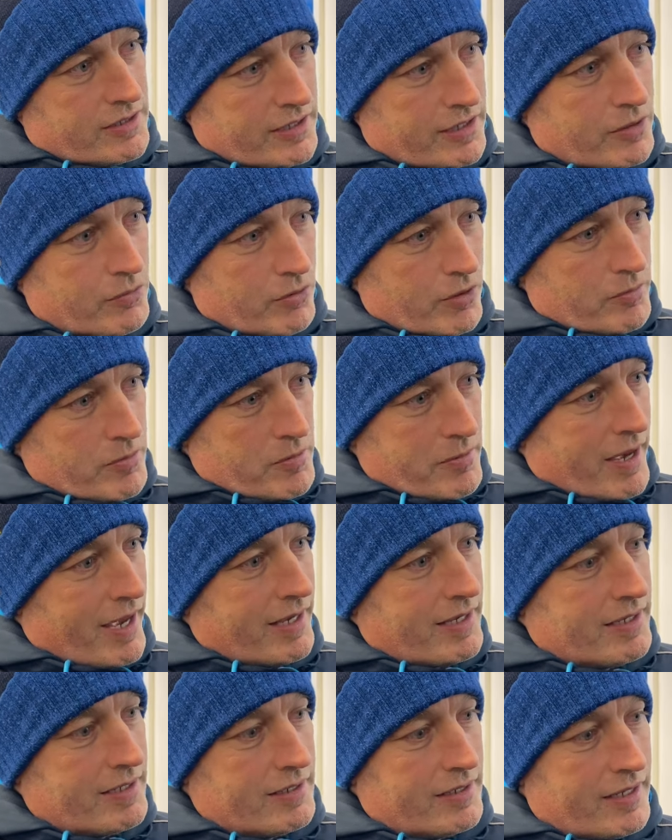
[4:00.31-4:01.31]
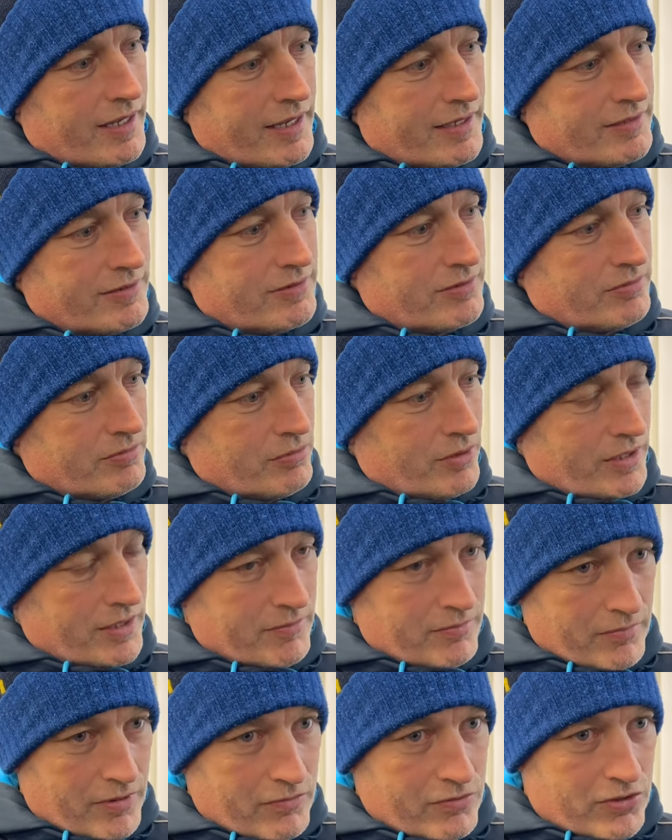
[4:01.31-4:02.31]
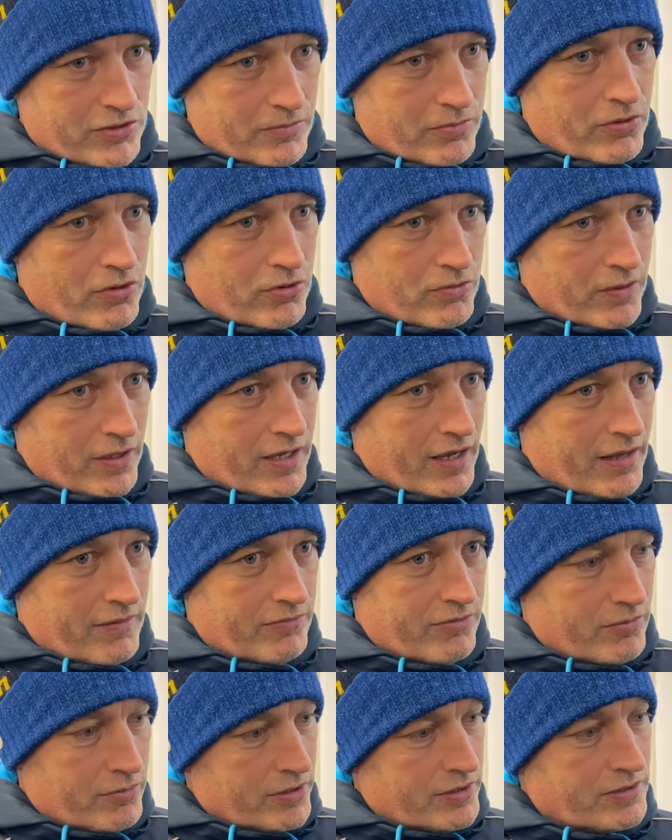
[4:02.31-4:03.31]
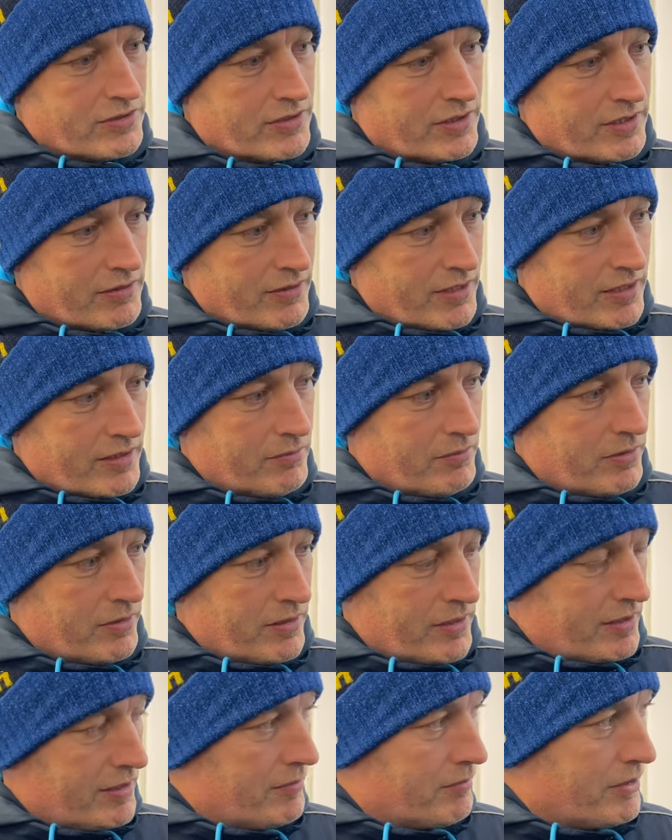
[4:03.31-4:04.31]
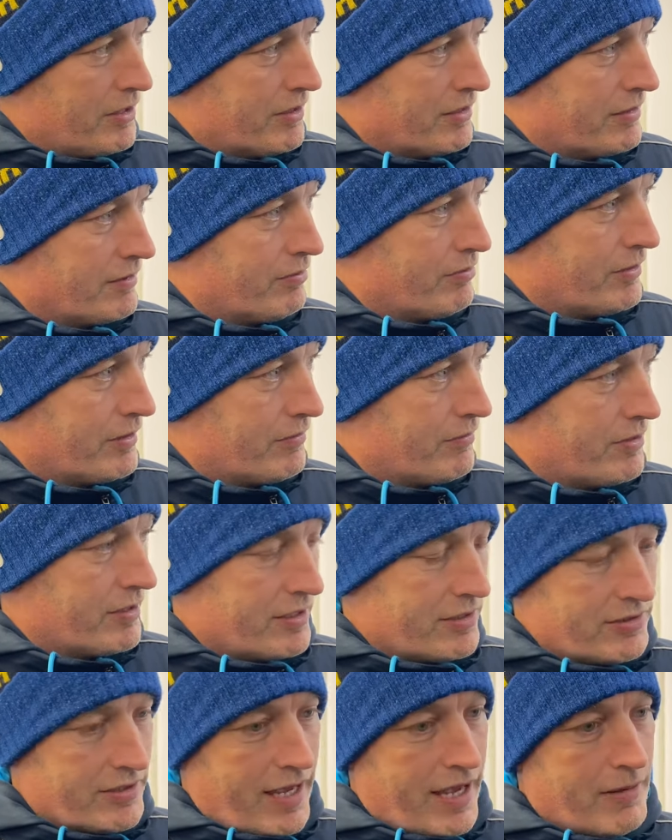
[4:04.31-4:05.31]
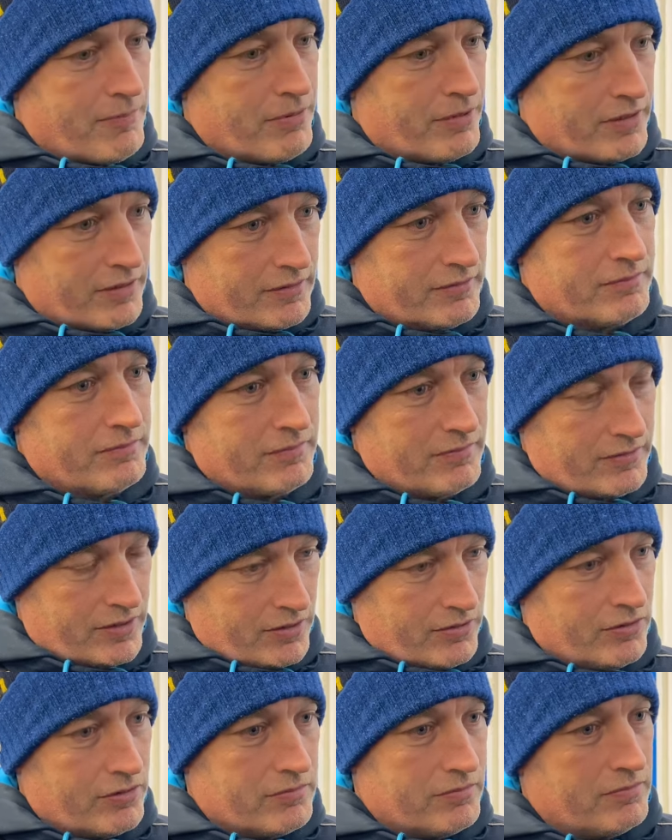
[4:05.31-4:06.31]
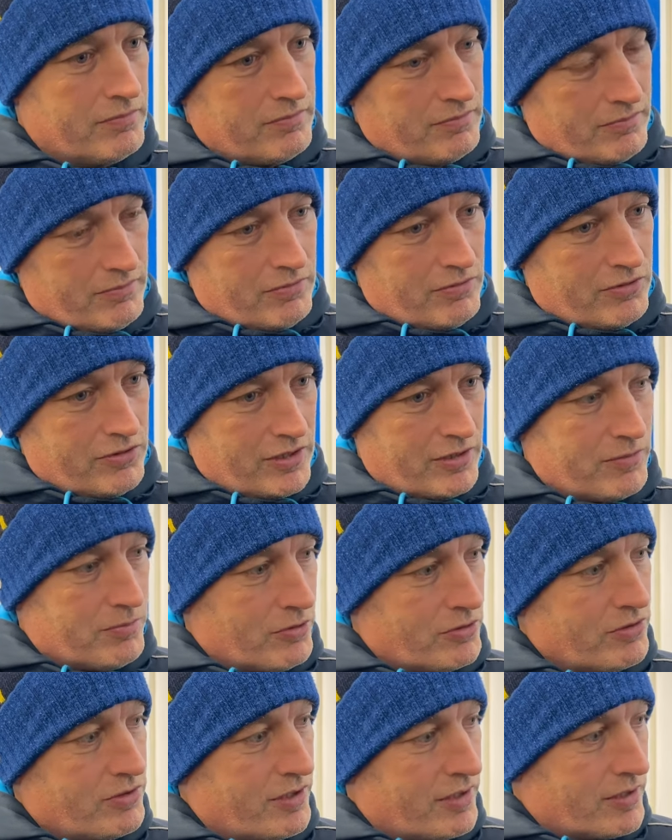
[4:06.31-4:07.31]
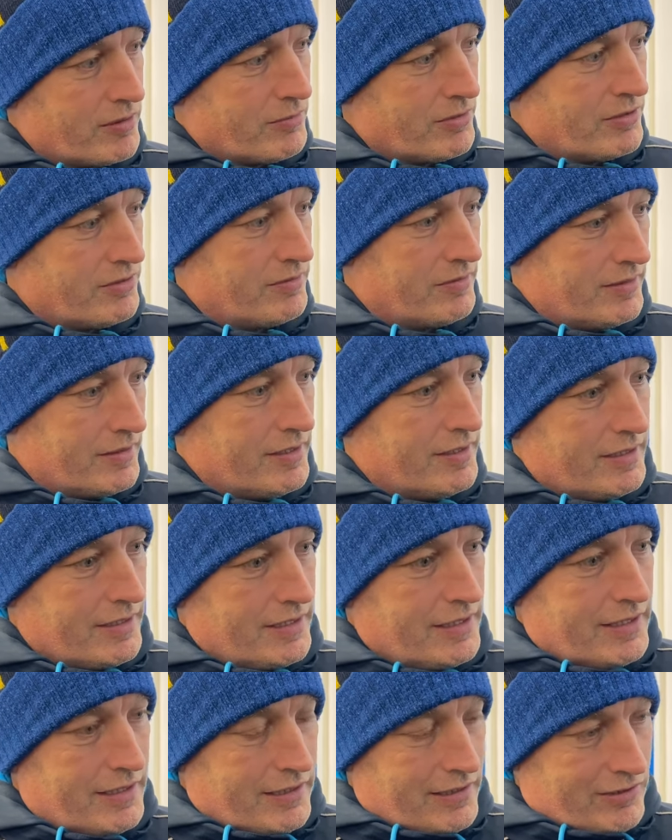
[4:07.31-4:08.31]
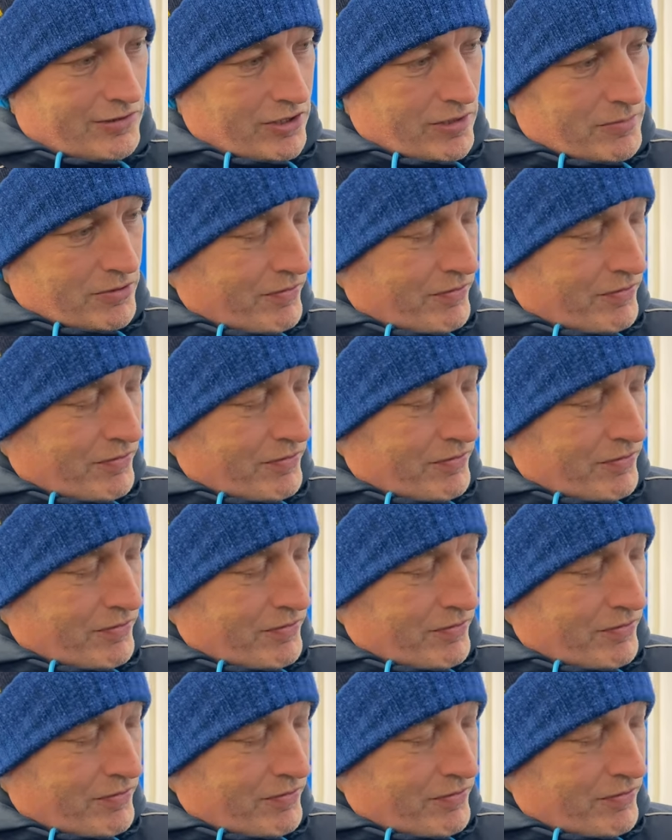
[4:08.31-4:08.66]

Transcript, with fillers: He will be back, and we'll give him every support we can from my side. Get in, get in behind whatever needs to happen, and you know, six months' time is it seems